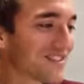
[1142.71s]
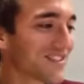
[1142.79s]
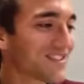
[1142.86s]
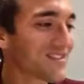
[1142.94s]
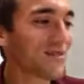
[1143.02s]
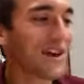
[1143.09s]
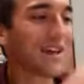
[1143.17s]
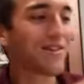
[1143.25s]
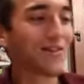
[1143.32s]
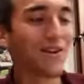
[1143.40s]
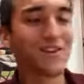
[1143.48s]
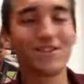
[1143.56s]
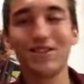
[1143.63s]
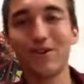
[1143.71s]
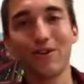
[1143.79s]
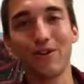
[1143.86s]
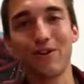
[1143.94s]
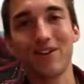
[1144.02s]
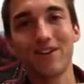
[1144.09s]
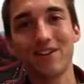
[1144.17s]
so 9th grade is the only
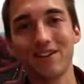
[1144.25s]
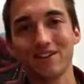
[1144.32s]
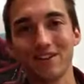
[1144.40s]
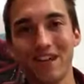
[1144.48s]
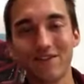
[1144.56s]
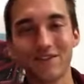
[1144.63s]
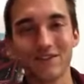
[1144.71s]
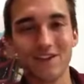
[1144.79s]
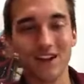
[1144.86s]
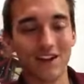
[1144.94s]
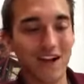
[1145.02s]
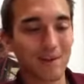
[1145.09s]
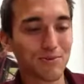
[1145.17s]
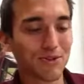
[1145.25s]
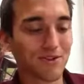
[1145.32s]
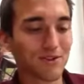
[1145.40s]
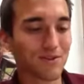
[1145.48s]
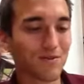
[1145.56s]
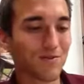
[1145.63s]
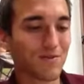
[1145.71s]
grade that doesn't have these psych
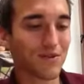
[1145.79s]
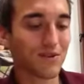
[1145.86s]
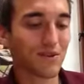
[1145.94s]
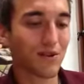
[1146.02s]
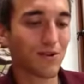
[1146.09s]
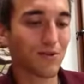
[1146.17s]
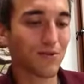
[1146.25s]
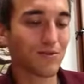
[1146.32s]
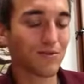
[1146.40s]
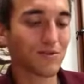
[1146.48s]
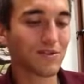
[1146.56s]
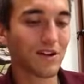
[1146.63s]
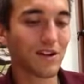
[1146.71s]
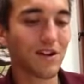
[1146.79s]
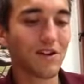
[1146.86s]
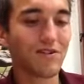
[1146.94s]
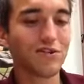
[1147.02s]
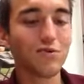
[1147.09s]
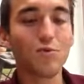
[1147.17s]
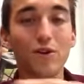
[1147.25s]
options. So
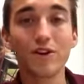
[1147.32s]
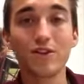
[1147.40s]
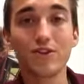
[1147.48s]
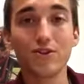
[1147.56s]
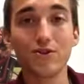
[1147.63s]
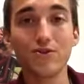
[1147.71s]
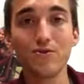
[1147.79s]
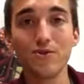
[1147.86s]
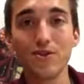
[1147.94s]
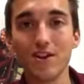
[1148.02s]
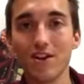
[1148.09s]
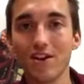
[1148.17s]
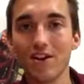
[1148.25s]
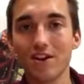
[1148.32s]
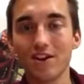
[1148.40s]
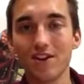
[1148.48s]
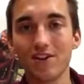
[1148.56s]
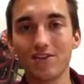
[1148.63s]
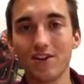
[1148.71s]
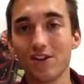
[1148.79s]
Psychology 1 and 2
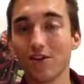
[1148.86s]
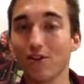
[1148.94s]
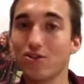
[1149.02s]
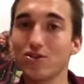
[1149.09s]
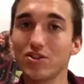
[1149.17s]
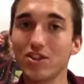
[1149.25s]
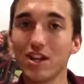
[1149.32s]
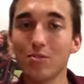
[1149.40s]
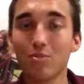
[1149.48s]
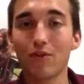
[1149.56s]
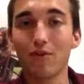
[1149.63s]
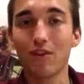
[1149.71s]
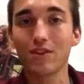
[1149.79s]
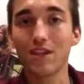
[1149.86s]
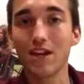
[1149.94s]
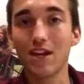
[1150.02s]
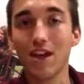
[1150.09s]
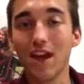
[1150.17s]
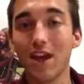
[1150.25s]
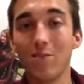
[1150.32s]
is encouraged to take before you
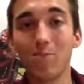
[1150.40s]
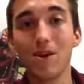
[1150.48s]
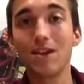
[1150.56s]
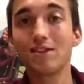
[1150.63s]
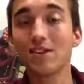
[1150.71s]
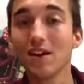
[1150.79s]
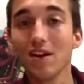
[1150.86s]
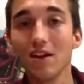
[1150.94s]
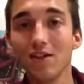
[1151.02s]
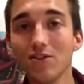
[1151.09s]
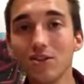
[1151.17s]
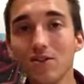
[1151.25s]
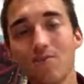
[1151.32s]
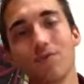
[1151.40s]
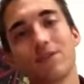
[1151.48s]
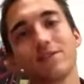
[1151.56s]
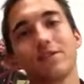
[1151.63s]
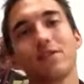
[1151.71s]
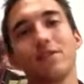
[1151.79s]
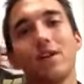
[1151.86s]
take AP Psychology,
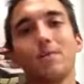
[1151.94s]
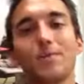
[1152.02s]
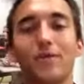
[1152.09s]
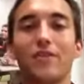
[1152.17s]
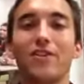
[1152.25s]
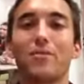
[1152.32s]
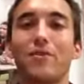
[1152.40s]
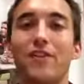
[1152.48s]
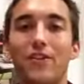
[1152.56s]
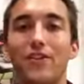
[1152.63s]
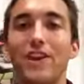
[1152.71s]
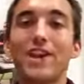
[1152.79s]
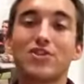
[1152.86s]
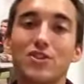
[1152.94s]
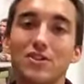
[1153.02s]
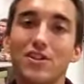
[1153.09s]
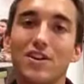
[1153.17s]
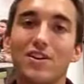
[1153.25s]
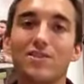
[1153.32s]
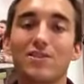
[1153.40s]
because it'll help develop a foundation,
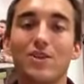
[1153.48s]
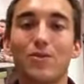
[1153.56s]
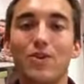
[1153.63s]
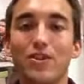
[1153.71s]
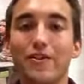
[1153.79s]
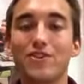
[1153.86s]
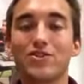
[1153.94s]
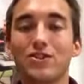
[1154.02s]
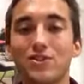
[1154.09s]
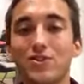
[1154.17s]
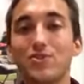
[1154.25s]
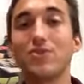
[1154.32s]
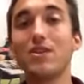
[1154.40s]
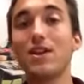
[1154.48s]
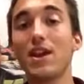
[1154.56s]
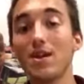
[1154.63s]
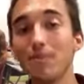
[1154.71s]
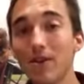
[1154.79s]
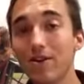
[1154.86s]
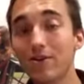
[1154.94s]
so that when you eventually do the
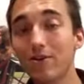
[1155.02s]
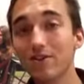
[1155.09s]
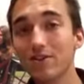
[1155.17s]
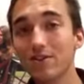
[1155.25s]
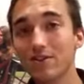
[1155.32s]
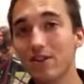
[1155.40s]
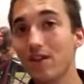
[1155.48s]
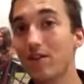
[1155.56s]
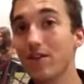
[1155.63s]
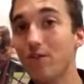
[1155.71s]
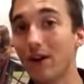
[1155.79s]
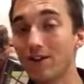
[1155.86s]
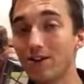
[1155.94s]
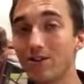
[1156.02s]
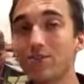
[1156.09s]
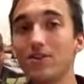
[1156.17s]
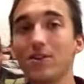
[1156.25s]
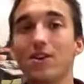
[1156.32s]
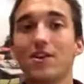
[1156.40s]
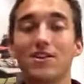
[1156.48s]
AP course, if you want to,
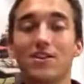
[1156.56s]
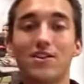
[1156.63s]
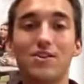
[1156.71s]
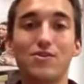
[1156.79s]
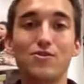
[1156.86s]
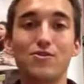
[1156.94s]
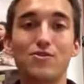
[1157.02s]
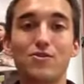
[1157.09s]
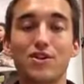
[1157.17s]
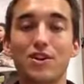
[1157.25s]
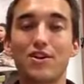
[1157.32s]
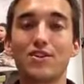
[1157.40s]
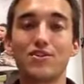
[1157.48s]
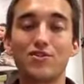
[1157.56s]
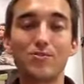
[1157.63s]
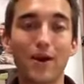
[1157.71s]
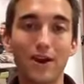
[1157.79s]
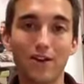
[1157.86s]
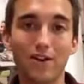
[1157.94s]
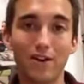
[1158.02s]
you can then do
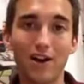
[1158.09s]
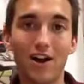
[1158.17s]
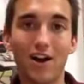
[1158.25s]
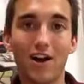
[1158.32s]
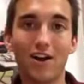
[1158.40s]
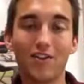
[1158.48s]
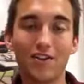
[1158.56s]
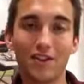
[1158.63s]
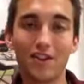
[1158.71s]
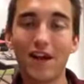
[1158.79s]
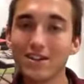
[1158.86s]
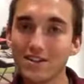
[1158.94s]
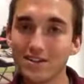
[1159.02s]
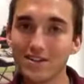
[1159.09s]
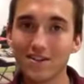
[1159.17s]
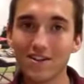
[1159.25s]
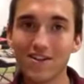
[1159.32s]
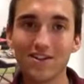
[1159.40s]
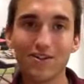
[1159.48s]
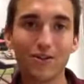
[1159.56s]
better on the class,
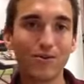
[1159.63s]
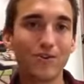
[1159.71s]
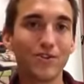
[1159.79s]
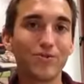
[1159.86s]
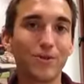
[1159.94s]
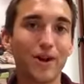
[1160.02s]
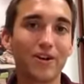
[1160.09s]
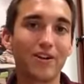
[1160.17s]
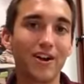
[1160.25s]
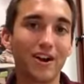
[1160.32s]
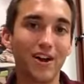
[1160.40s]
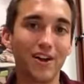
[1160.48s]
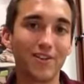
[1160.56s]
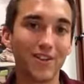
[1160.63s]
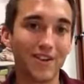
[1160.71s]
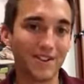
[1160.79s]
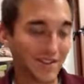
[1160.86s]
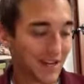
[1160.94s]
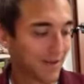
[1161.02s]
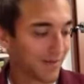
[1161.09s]
and then hopefully do better on the
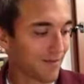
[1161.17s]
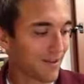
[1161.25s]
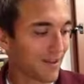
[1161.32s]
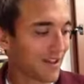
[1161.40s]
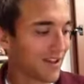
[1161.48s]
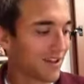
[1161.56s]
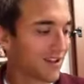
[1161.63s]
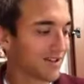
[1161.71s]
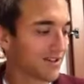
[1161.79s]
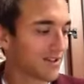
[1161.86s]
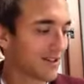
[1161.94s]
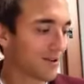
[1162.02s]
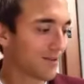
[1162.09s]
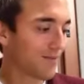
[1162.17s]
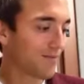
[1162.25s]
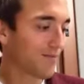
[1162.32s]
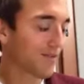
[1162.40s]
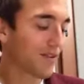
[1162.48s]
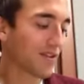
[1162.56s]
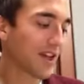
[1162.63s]
exam. So
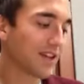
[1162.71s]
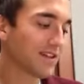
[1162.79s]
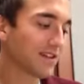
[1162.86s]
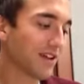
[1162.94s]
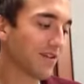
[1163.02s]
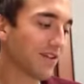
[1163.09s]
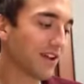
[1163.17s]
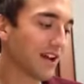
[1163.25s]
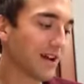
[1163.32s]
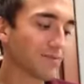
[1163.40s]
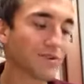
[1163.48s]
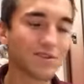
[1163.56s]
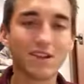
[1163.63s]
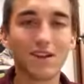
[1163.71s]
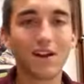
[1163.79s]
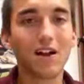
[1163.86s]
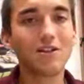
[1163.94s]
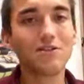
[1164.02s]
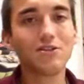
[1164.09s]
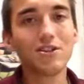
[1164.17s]
that's definitely an option.
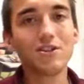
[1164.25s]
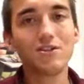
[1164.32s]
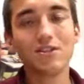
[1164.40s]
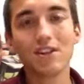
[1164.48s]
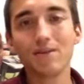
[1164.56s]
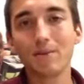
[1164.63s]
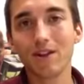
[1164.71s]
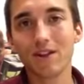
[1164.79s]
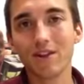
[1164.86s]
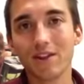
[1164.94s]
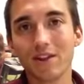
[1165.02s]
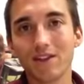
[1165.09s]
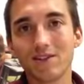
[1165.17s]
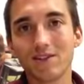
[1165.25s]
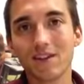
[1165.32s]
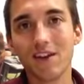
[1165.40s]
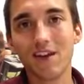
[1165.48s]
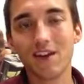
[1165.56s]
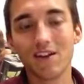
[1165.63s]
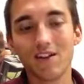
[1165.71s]
Psychology, think about it like this.
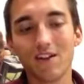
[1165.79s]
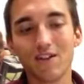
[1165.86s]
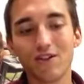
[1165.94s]
It